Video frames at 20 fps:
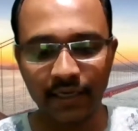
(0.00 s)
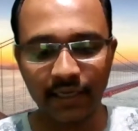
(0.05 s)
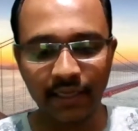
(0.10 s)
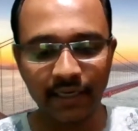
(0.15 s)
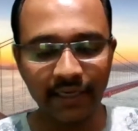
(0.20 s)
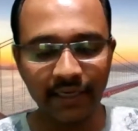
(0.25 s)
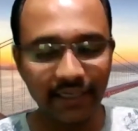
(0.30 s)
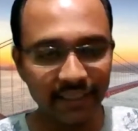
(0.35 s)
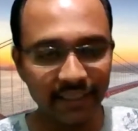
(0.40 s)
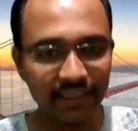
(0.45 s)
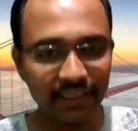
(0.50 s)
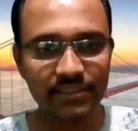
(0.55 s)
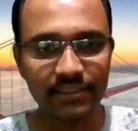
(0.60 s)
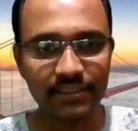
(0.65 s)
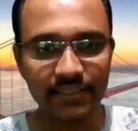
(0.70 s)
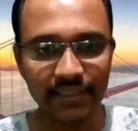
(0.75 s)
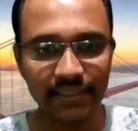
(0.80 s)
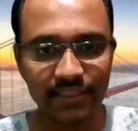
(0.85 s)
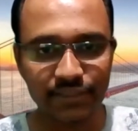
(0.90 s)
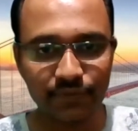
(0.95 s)
an
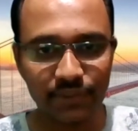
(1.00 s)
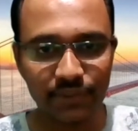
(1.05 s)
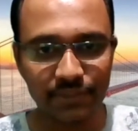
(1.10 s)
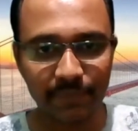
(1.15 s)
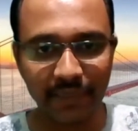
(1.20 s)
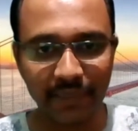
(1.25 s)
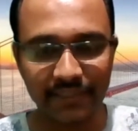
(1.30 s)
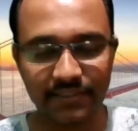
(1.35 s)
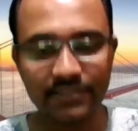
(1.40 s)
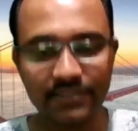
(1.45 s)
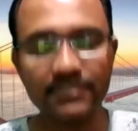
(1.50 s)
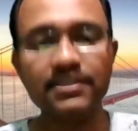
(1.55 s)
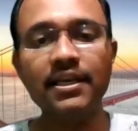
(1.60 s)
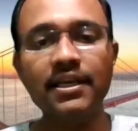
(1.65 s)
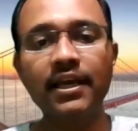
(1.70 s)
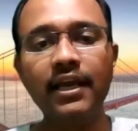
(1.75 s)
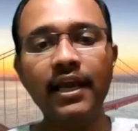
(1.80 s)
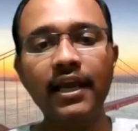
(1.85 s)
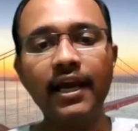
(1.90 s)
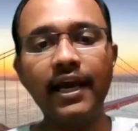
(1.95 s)
integration test which passes,
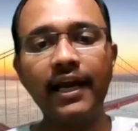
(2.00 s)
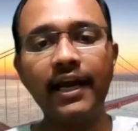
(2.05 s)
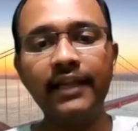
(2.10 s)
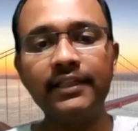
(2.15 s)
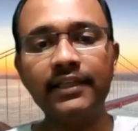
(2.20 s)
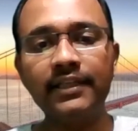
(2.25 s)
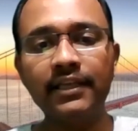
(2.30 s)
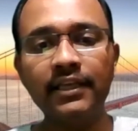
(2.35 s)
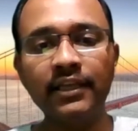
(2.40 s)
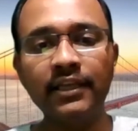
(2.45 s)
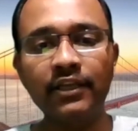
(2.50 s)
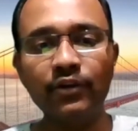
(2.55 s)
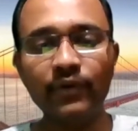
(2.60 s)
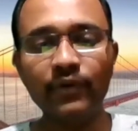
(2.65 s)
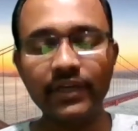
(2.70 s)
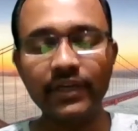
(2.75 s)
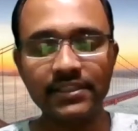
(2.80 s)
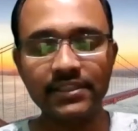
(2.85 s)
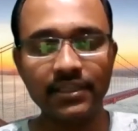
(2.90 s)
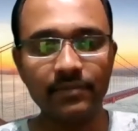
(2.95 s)
and then
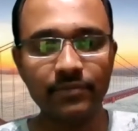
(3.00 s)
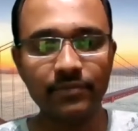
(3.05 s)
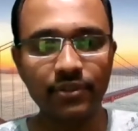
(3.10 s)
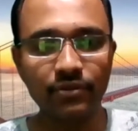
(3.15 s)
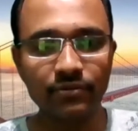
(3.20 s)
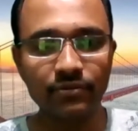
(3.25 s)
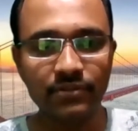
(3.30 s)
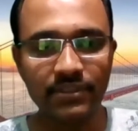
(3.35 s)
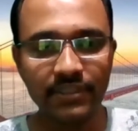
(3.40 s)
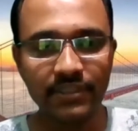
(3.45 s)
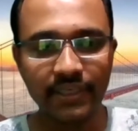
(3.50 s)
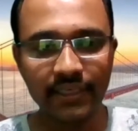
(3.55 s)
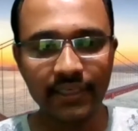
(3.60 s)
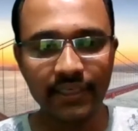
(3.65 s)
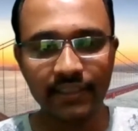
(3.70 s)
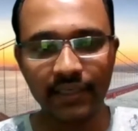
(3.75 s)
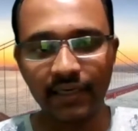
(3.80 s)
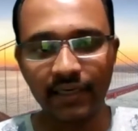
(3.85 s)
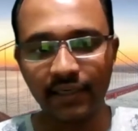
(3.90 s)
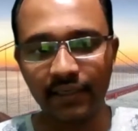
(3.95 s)
you can set up the rules
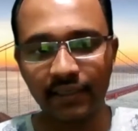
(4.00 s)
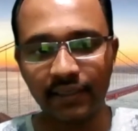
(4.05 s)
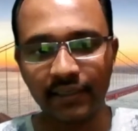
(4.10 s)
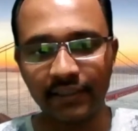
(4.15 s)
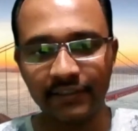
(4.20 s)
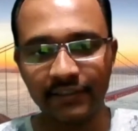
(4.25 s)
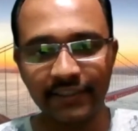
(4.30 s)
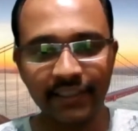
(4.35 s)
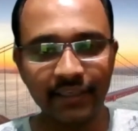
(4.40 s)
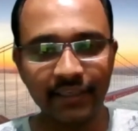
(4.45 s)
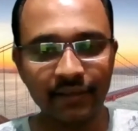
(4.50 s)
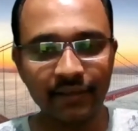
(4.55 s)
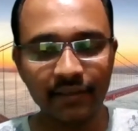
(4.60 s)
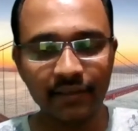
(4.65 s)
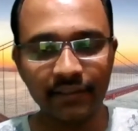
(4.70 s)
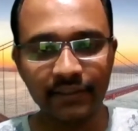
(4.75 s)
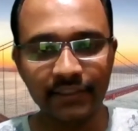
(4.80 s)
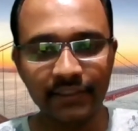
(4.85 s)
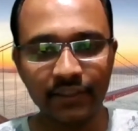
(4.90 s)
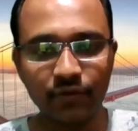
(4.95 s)
saying that
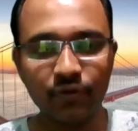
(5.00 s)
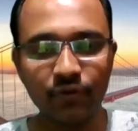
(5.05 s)
the